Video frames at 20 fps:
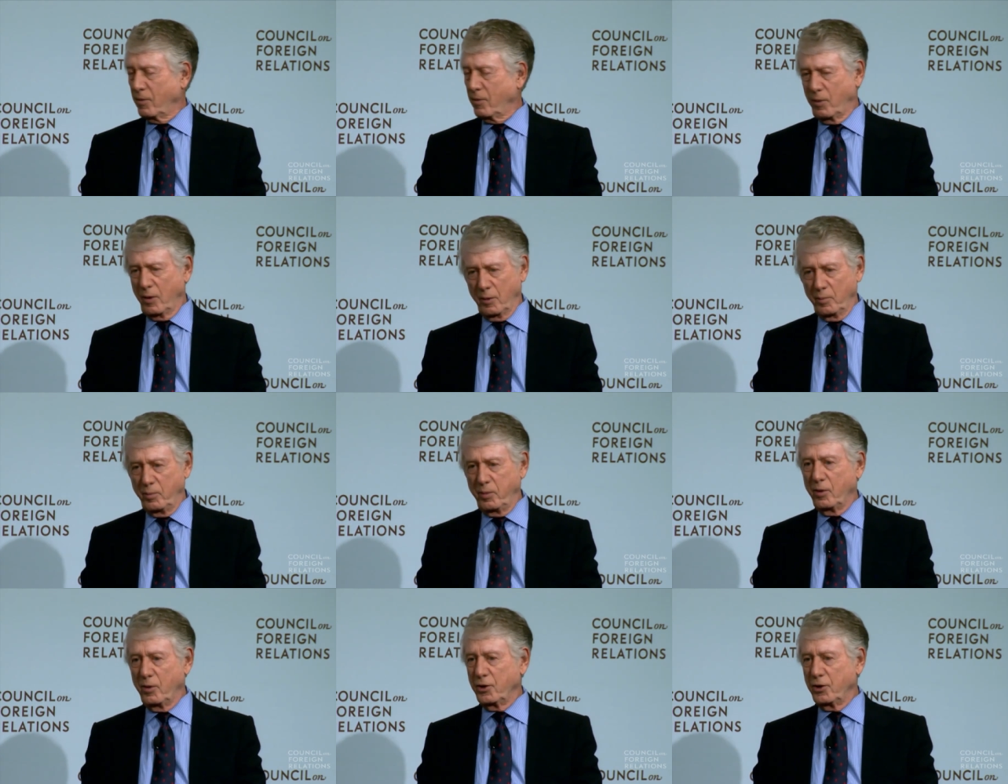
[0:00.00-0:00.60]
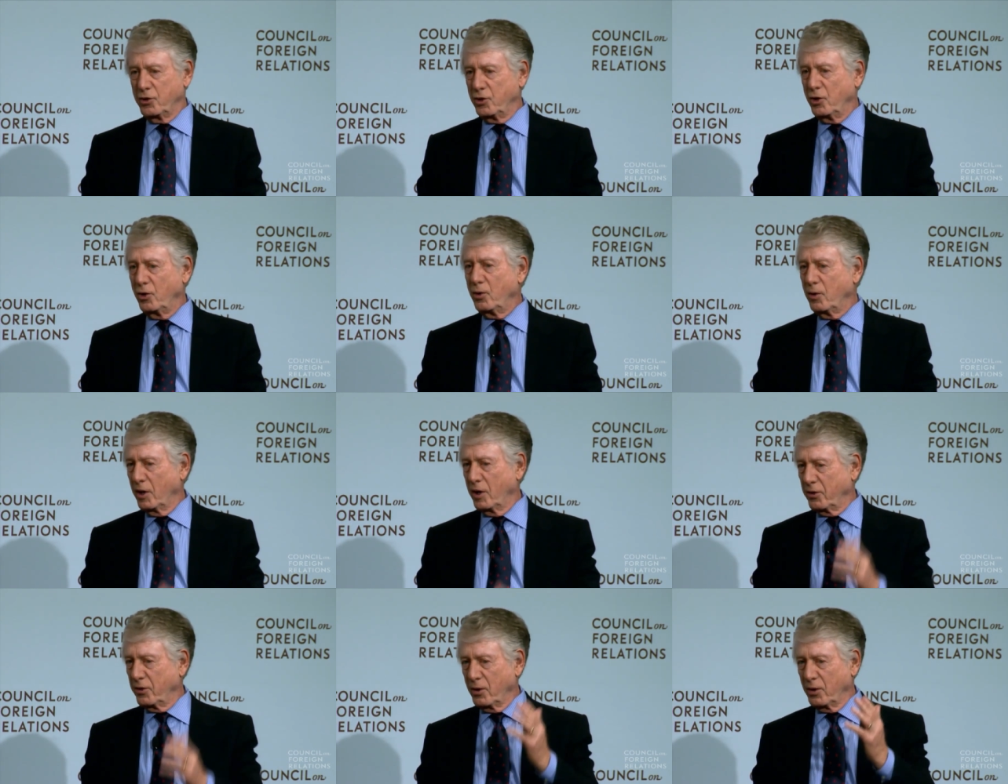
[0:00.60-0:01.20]

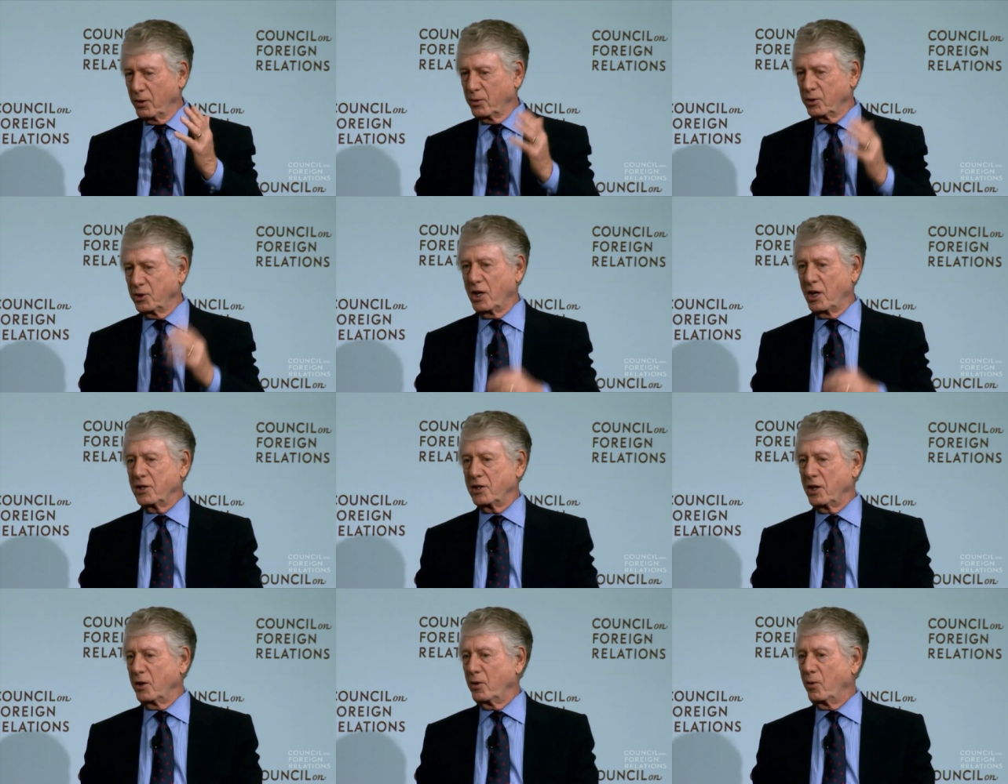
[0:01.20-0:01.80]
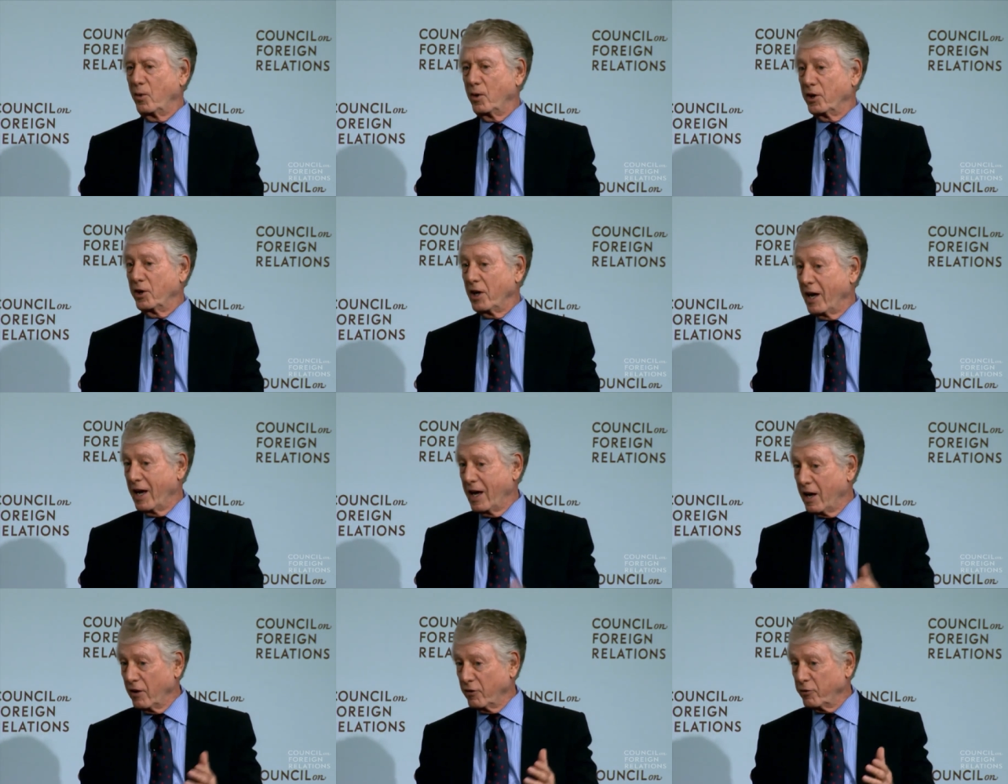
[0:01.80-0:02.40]
1.2, I thought it was actually
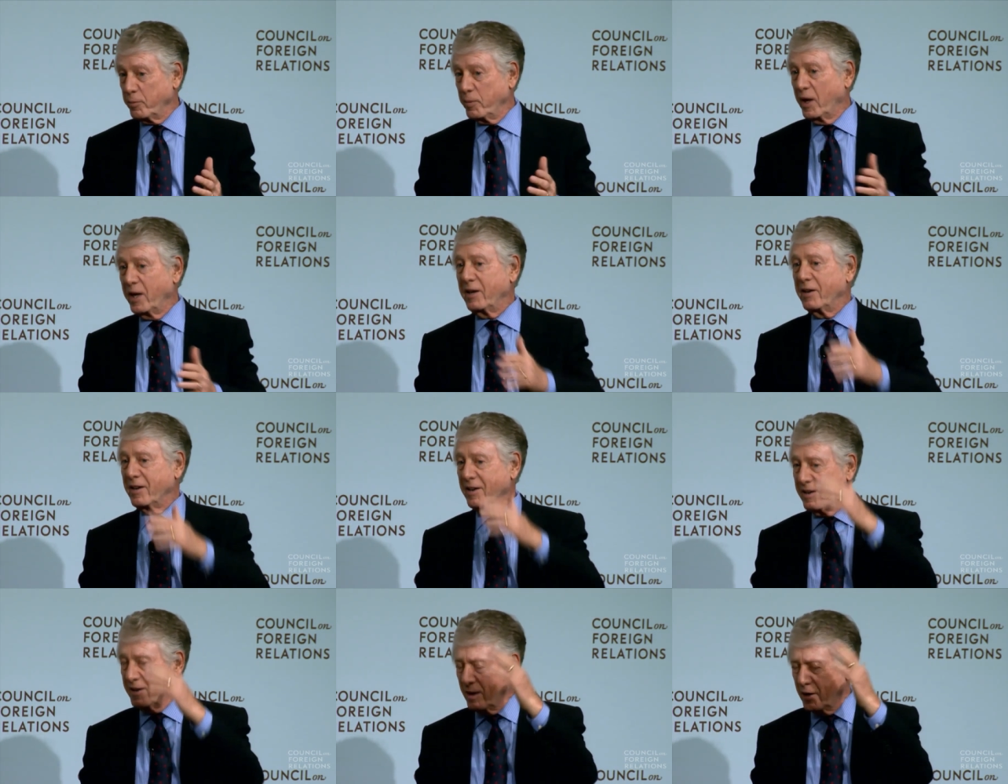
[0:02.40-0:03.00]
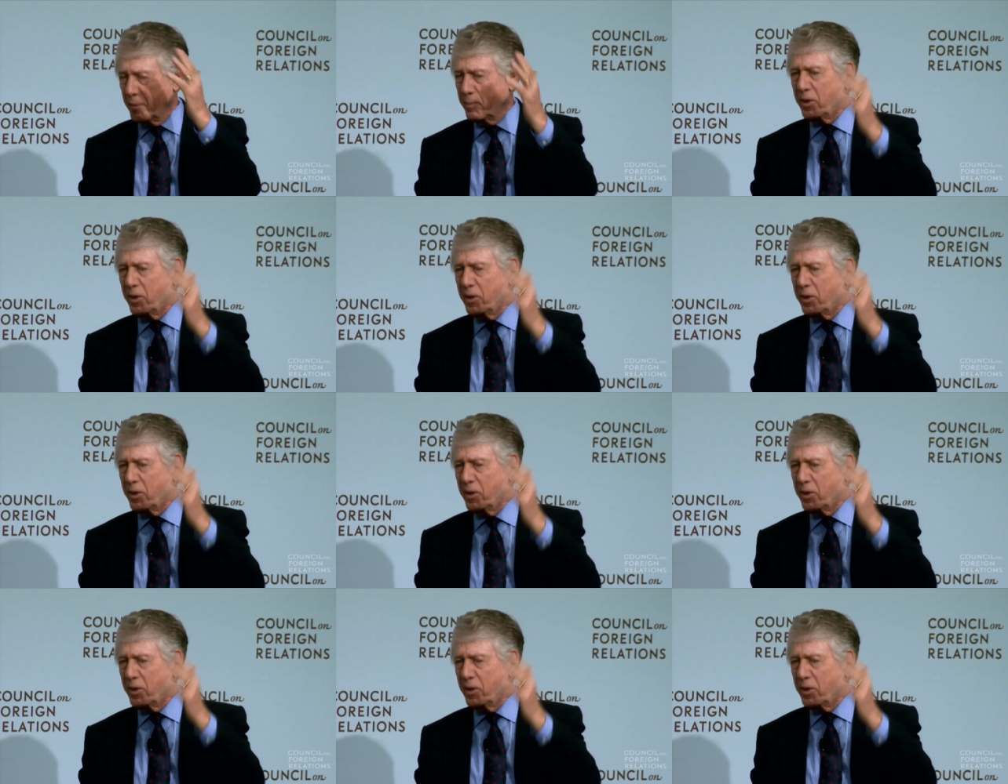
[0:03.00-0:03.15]
1.5 billion a year,